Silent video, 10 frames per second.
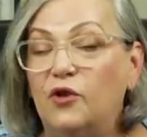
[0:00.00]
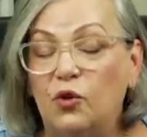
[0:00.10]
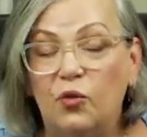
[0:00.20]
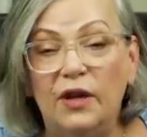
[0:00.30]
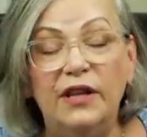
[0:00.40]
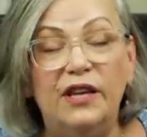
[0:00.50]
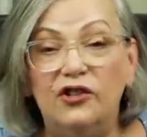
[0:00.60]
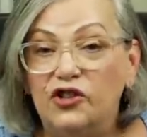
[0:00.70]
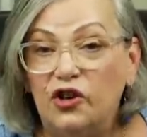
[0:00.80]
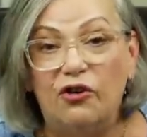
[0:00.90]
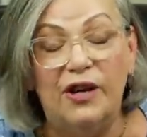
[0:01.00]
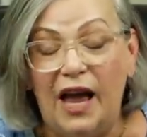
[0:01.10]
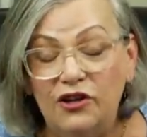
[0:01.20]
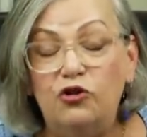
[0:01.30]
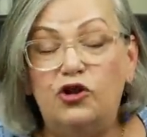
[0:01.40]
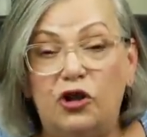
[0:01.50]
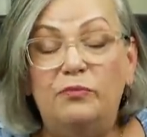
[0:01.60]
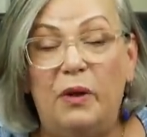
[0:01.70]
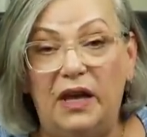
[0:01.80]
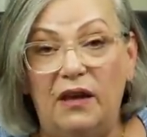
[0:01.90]
you're really concerned, and you
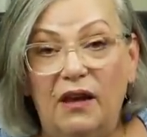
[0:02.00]
should be,